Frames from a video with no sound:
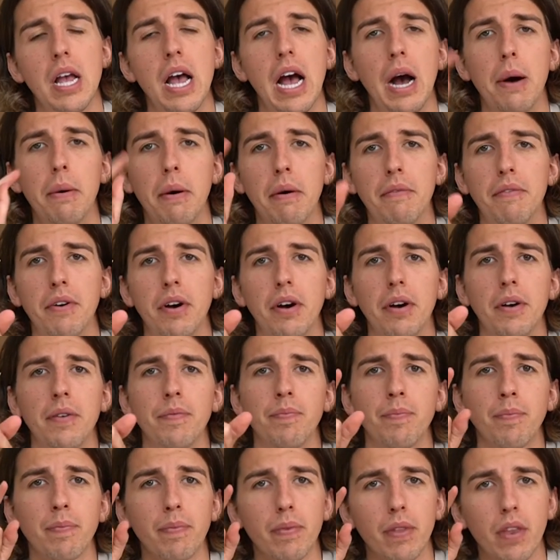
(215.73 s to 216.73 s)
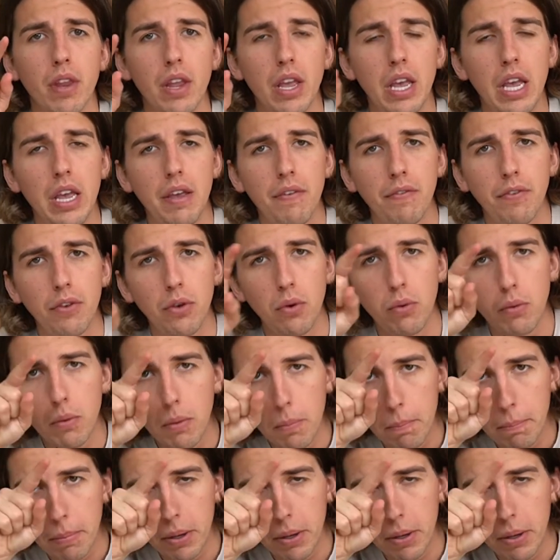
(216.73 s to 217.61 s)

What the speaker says: However, if you